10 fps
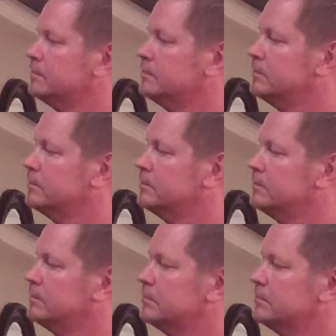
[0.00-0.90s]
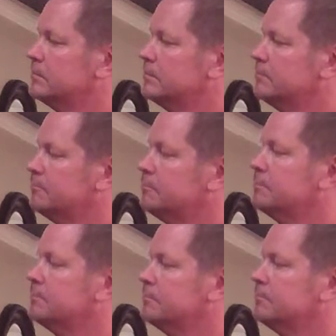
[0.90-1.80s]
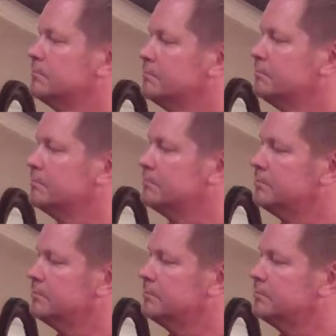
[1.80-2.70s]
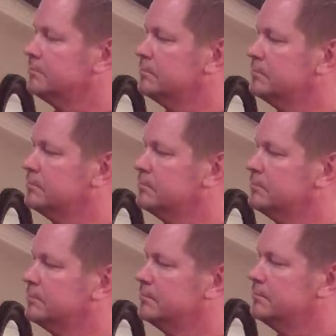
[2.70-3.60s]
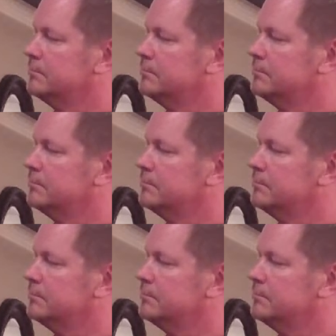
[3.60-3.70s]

No words are spoken by the person on screen.